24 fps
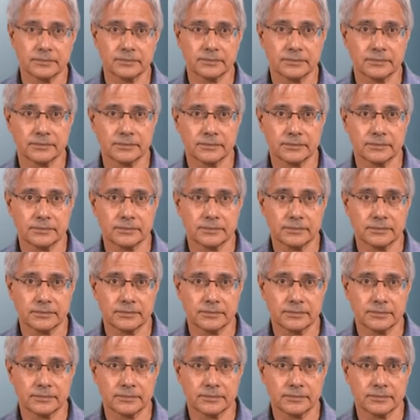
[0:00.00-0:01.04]

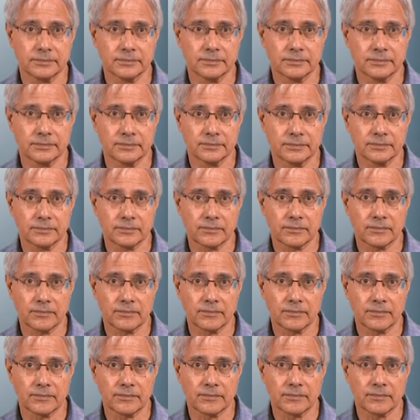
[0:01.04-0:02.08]

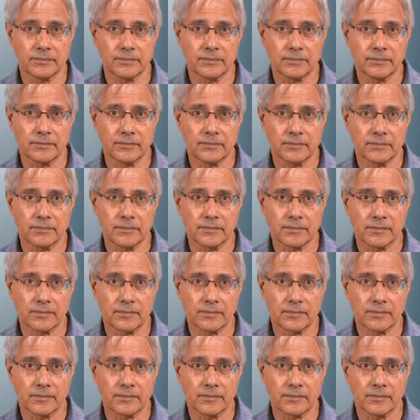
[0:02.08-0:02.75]
[no speech]